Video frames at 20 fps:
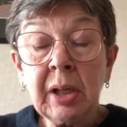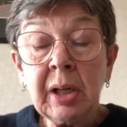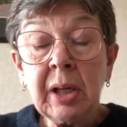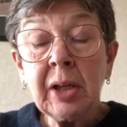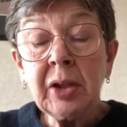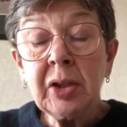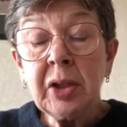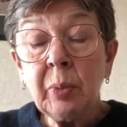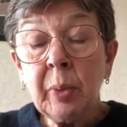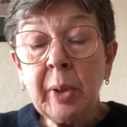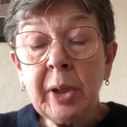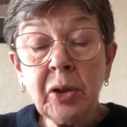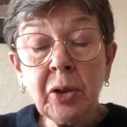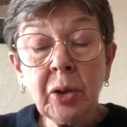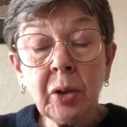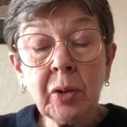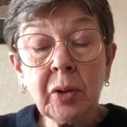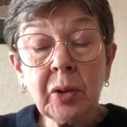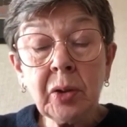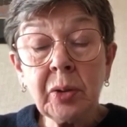And he went
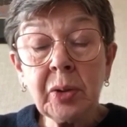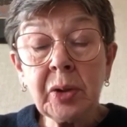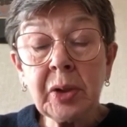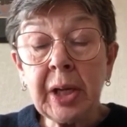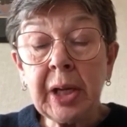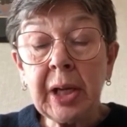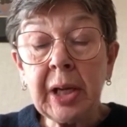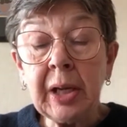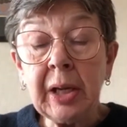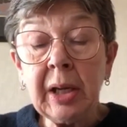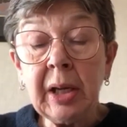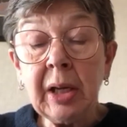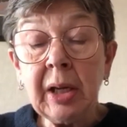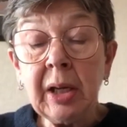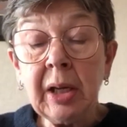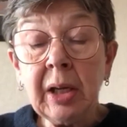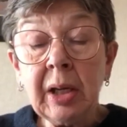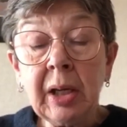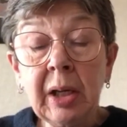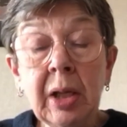on to say,
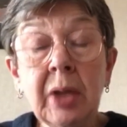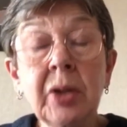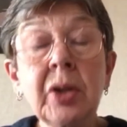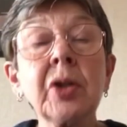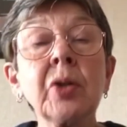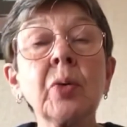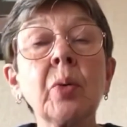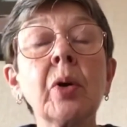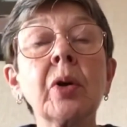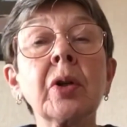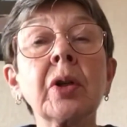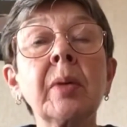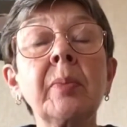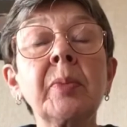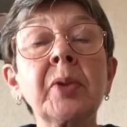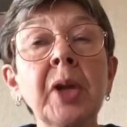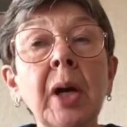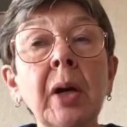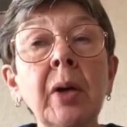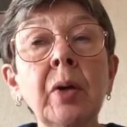"It is what
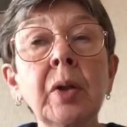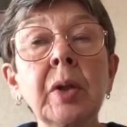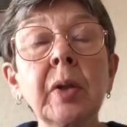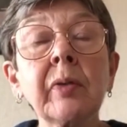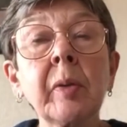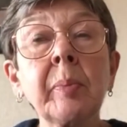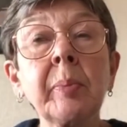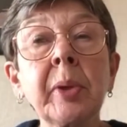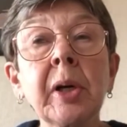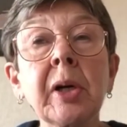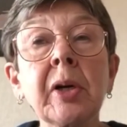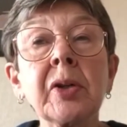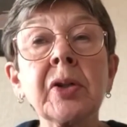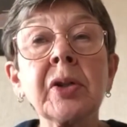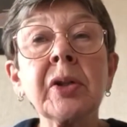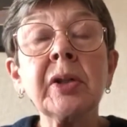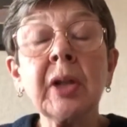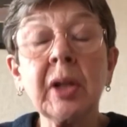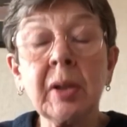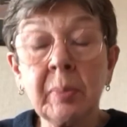comes out of a
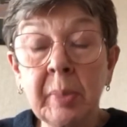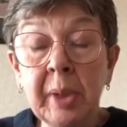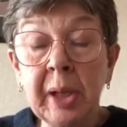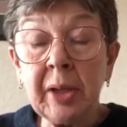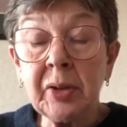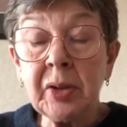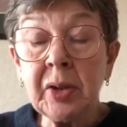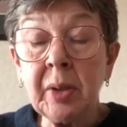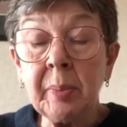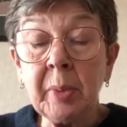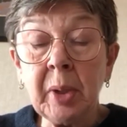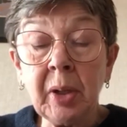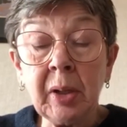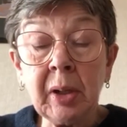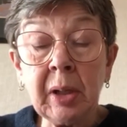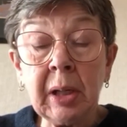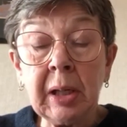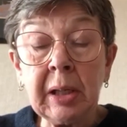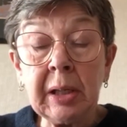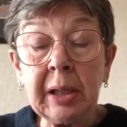person that makes him
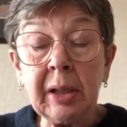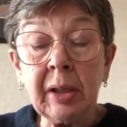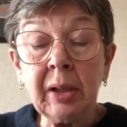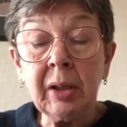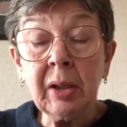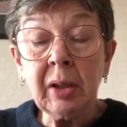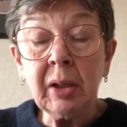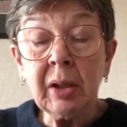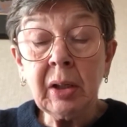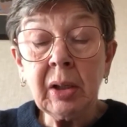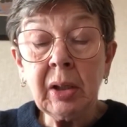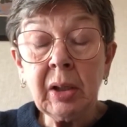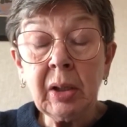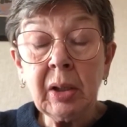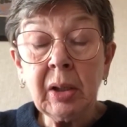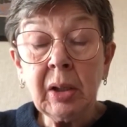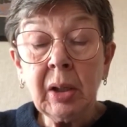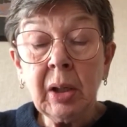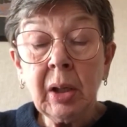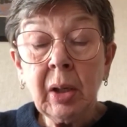unclean.
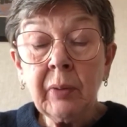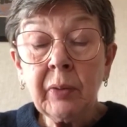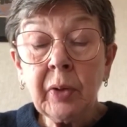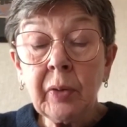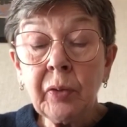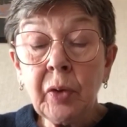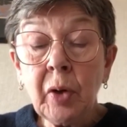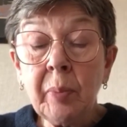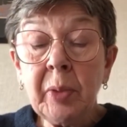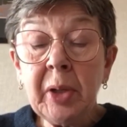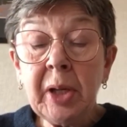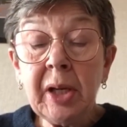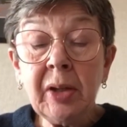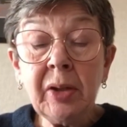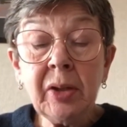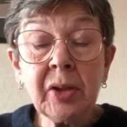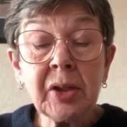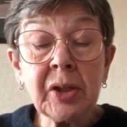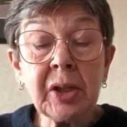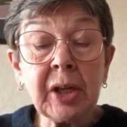For from the
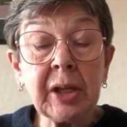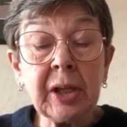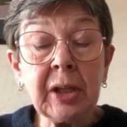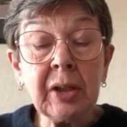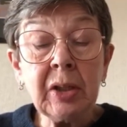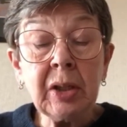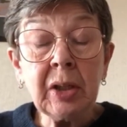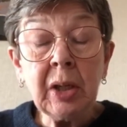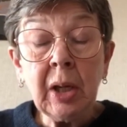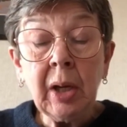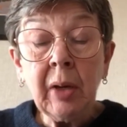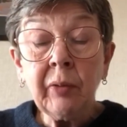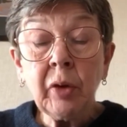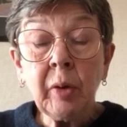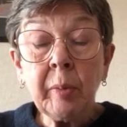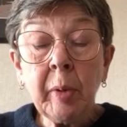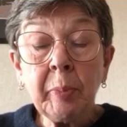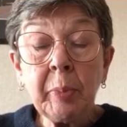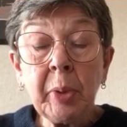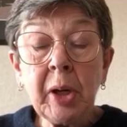inside,
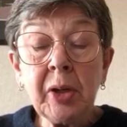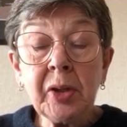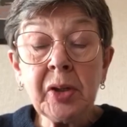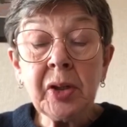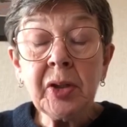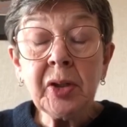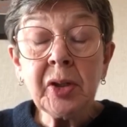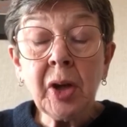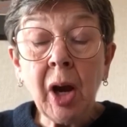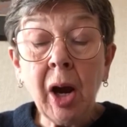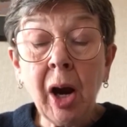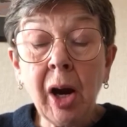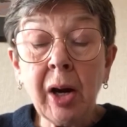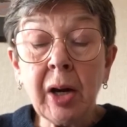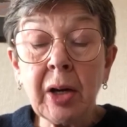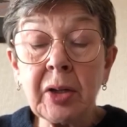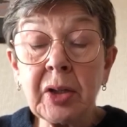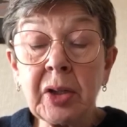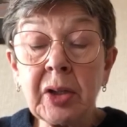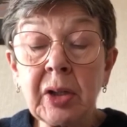from a person's
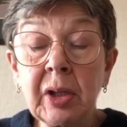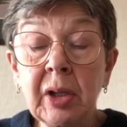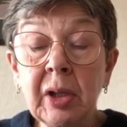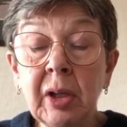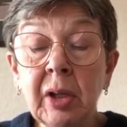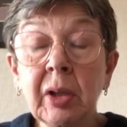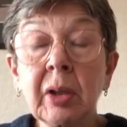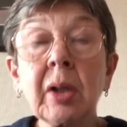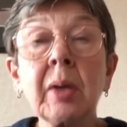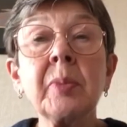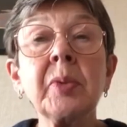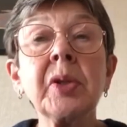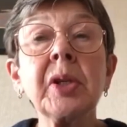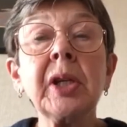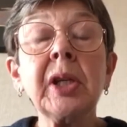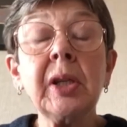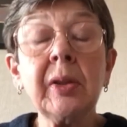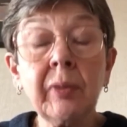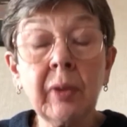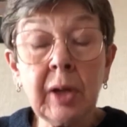heart, comes
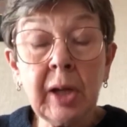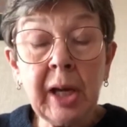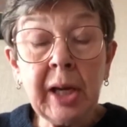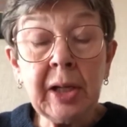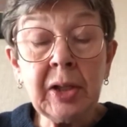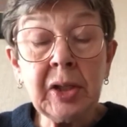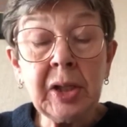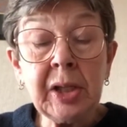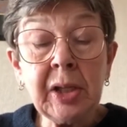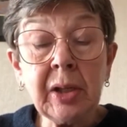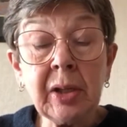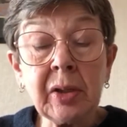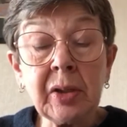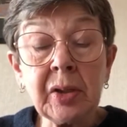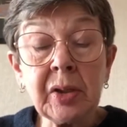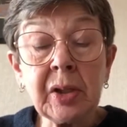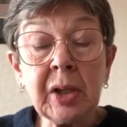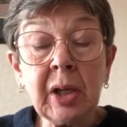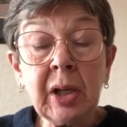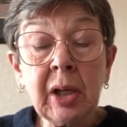the evil
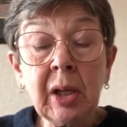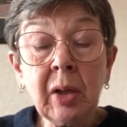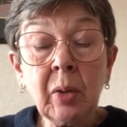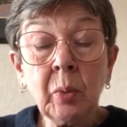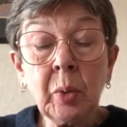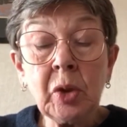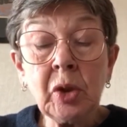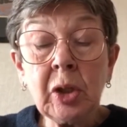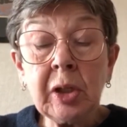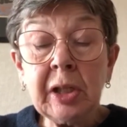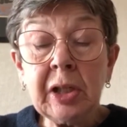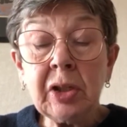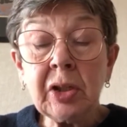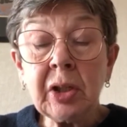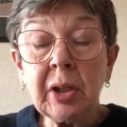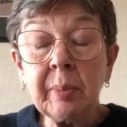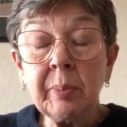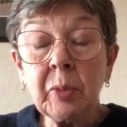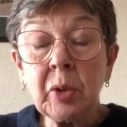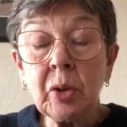ideas which lead
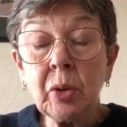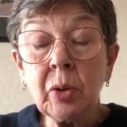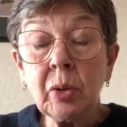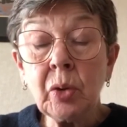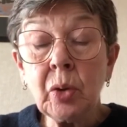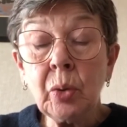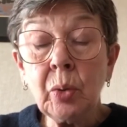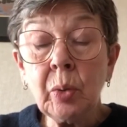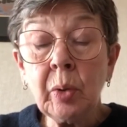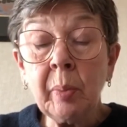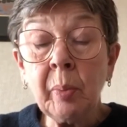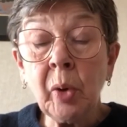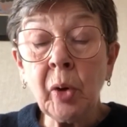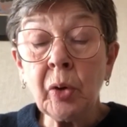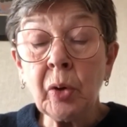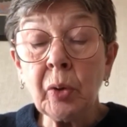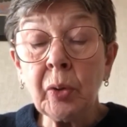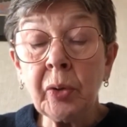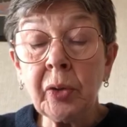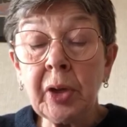him to do
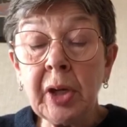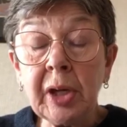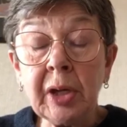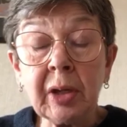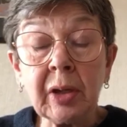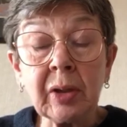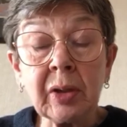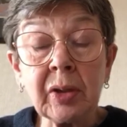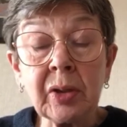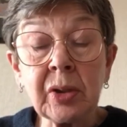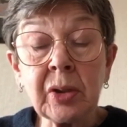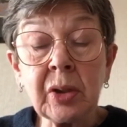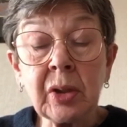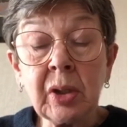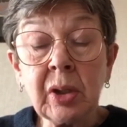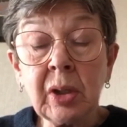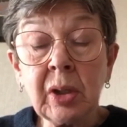immoral things,